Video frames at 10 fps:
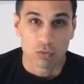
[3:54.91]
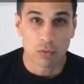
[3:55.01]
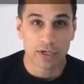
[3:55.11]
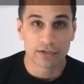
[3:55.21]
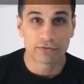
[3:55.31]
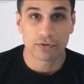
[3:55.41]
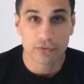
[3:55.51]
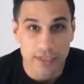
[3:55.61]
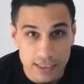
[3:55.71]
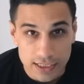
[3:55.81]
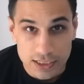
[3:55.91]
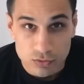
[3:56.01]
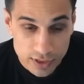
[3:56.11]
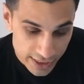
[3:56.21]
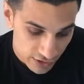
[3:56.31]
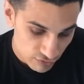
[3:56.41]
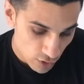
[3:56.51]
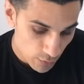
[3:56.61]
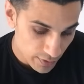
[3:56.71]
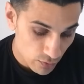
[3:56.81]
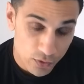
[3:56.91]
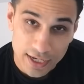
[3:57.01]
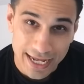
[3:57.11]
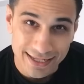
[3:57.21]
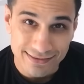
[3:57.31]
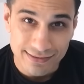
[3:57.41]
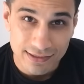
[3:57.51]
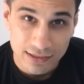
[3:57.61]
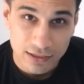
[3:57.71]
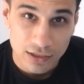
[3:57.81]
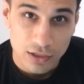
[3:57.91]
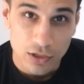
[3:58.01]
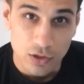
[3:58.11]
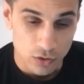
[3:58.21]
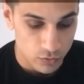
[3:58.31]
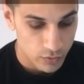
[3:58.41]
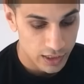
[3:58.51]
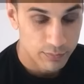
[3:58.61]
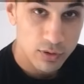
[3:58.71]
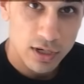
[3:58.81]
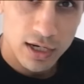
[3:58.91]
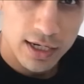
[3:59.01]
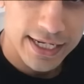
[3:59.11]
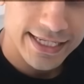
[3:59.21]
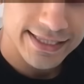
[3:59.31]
What we're gonna do is we're gonna get the rope in one hand. We're gonna put our